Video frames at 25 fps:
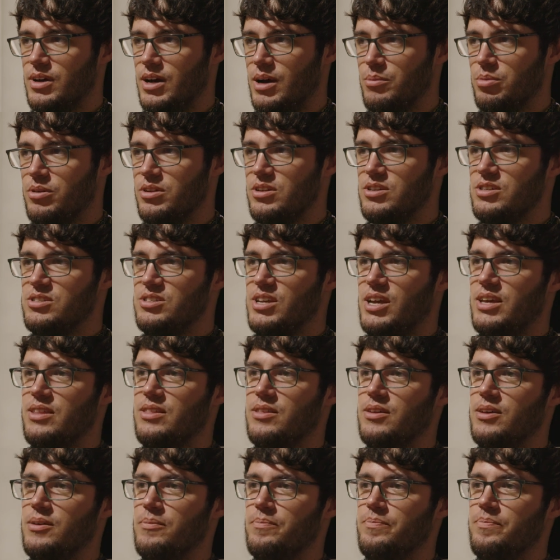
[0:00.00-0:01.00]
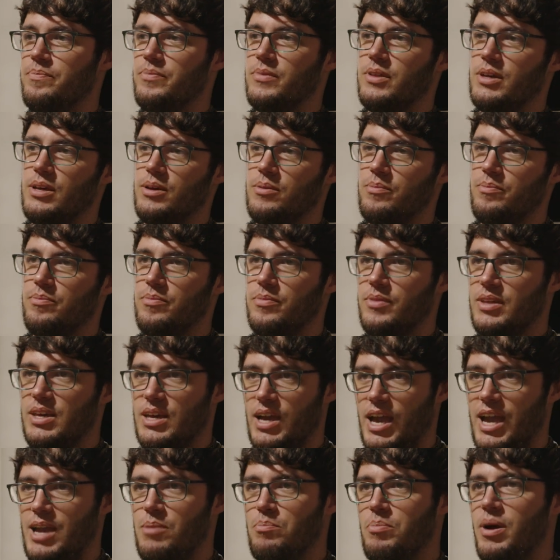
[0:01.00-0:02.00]
I'm going to say the
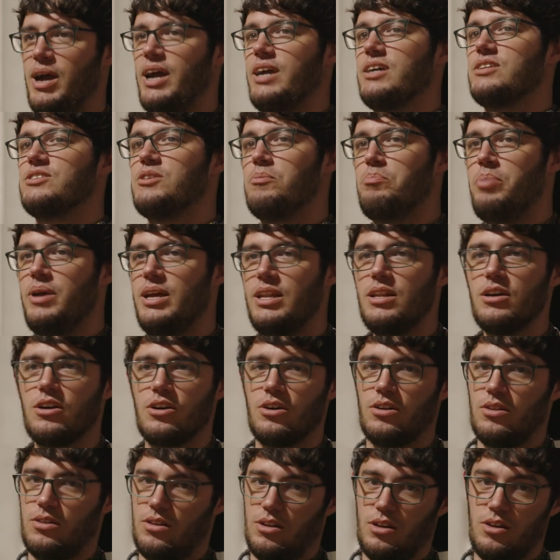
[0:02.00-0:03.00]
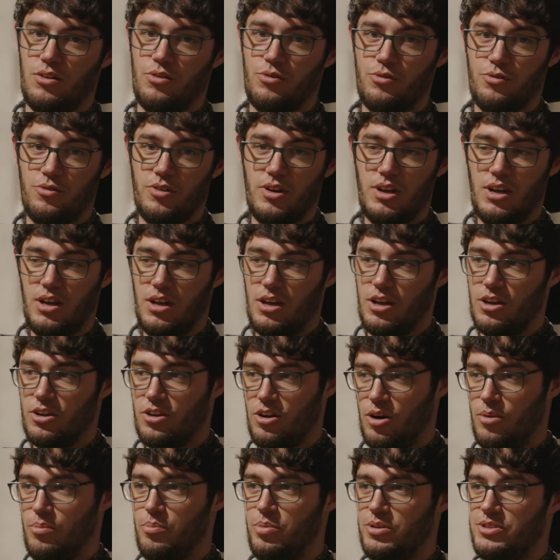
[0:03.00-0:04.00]
apex, the pinnacle of
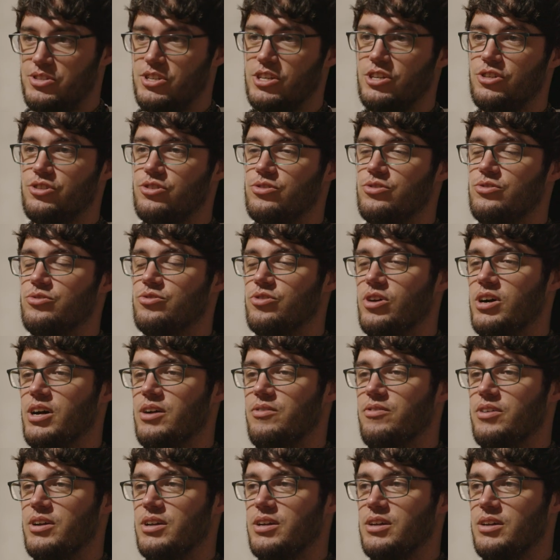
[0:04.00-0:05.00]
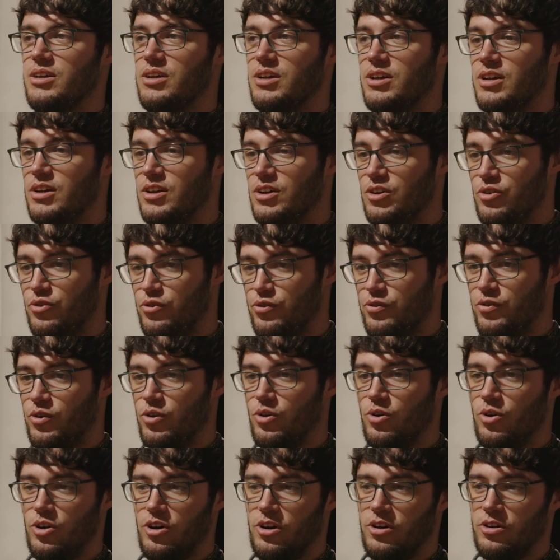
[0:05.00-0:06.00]
competition driving
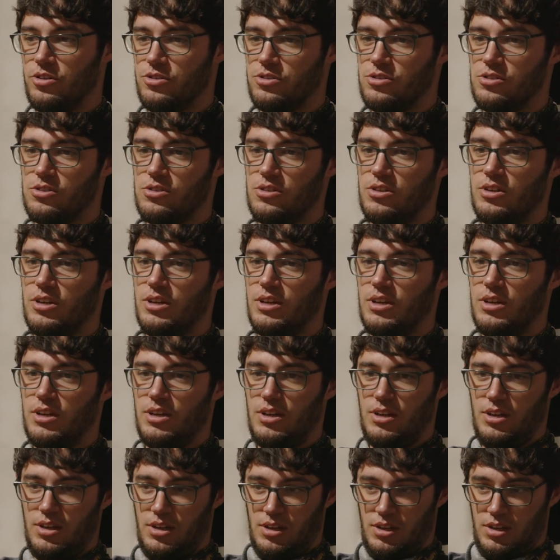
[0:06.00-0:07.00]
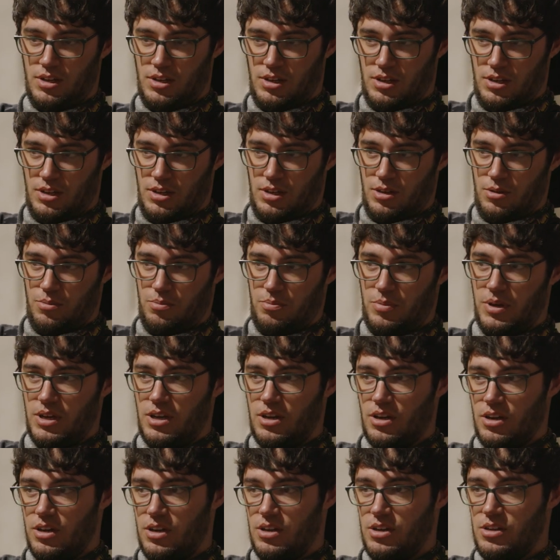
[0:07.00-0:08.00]
for us.
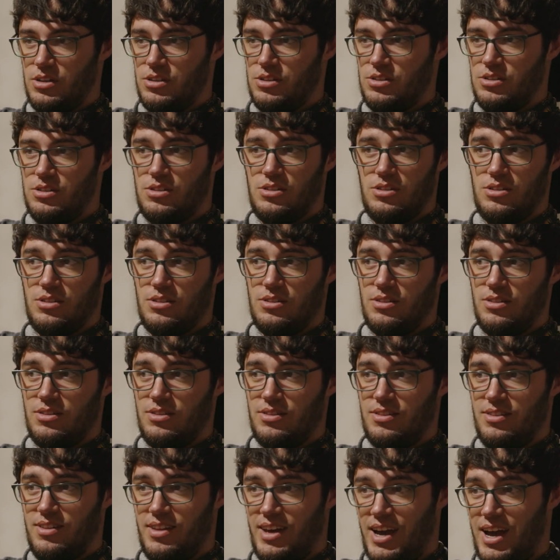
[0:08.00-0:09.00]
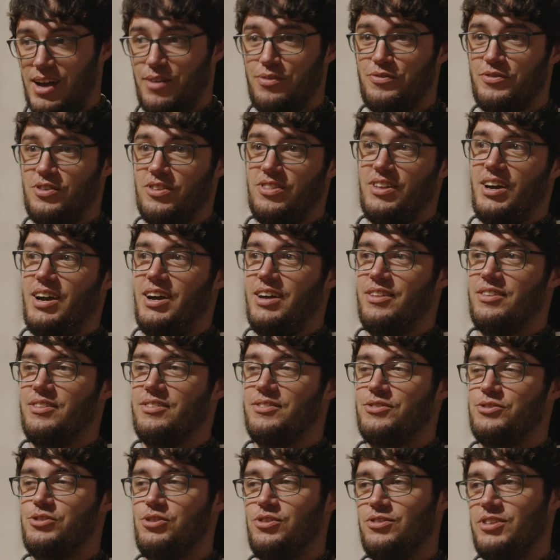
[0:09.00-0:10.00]
Because after that,
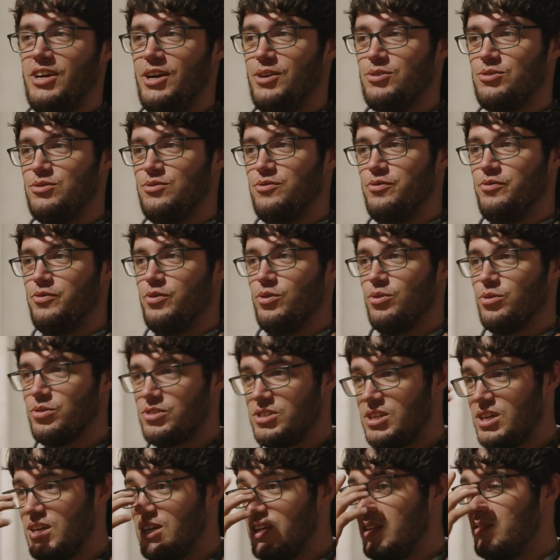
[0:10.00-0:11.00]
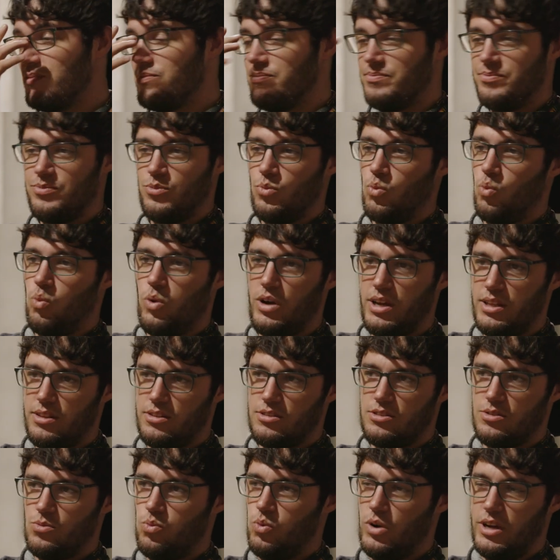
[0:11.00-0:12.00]
2014,
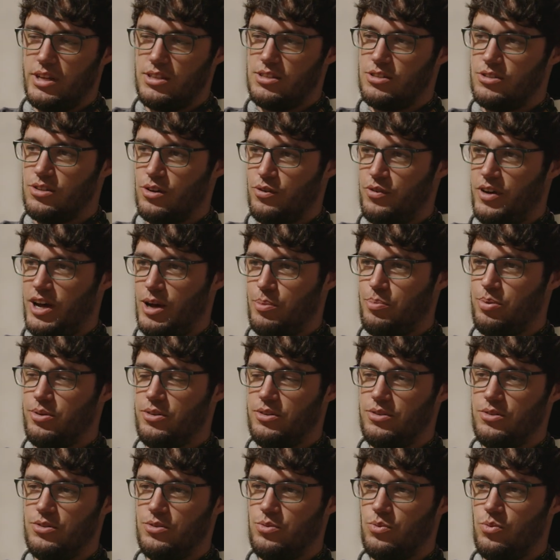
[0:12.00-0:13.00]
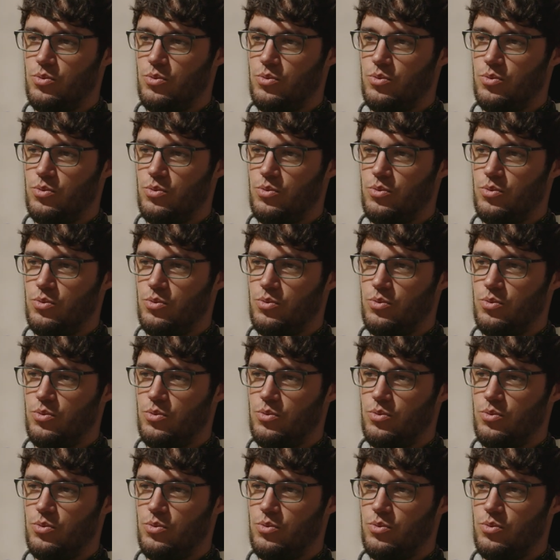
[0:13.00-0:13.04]
weird stuff happened.